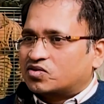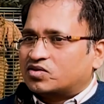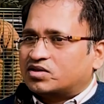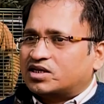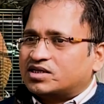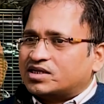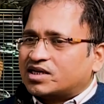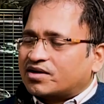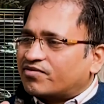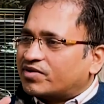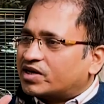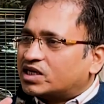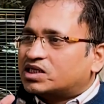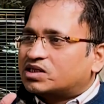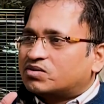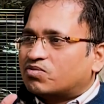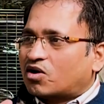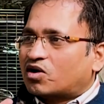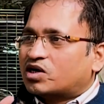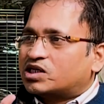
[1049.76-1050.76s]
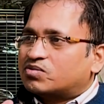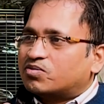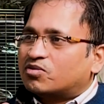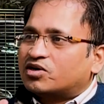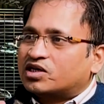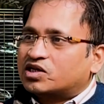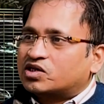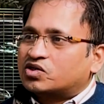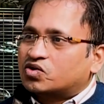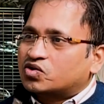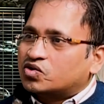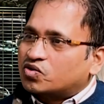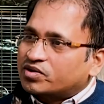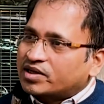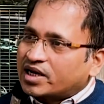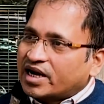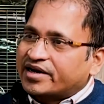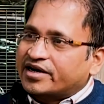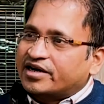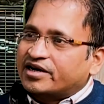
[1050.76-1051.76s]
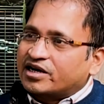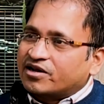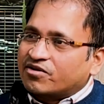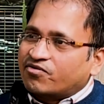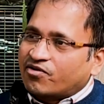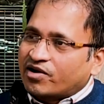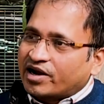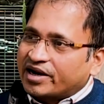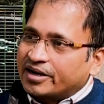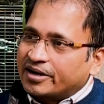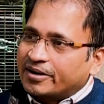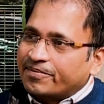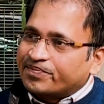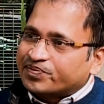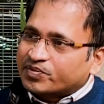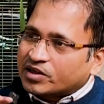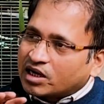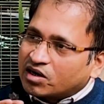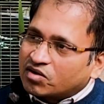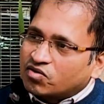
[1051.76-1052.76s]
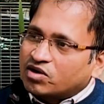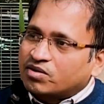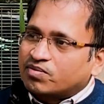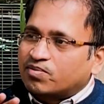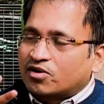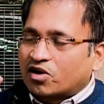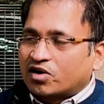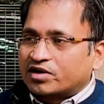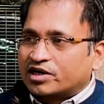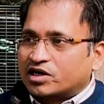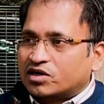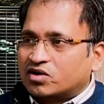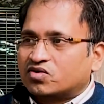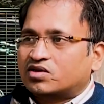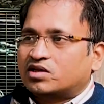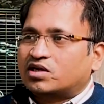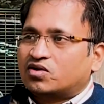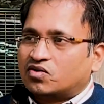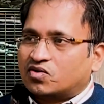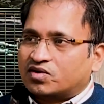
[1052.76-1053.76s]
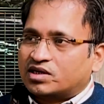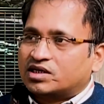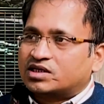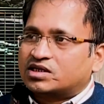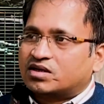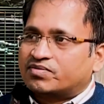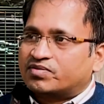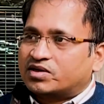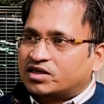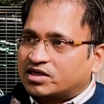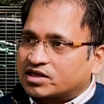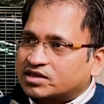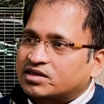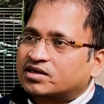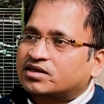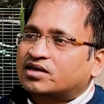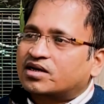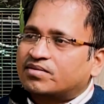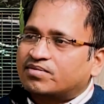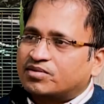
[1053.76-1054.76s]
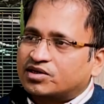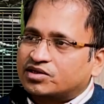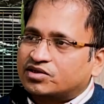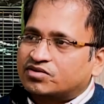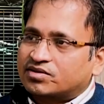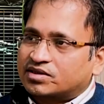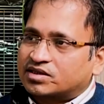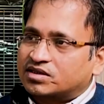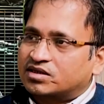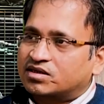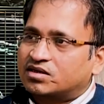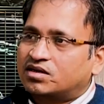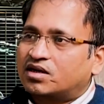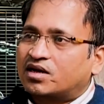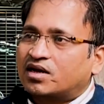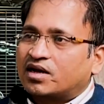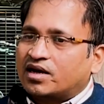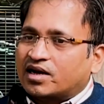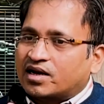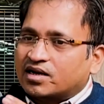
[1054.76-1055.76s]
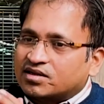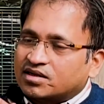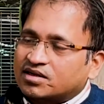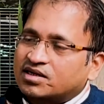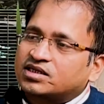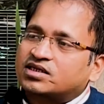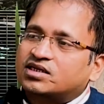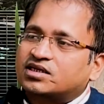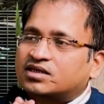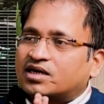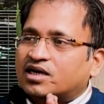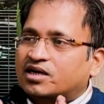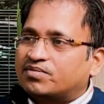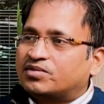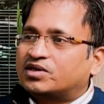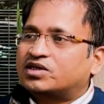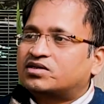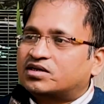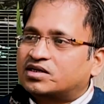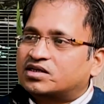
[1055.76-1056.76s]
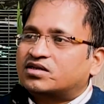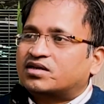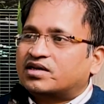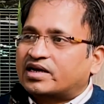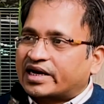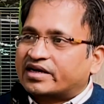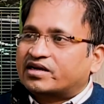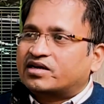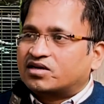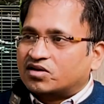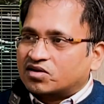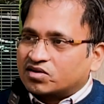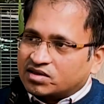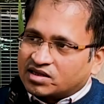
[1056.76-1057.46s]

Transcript: these were very small issues we identified, and we brought into the notice of the district administration. And the district administration acted on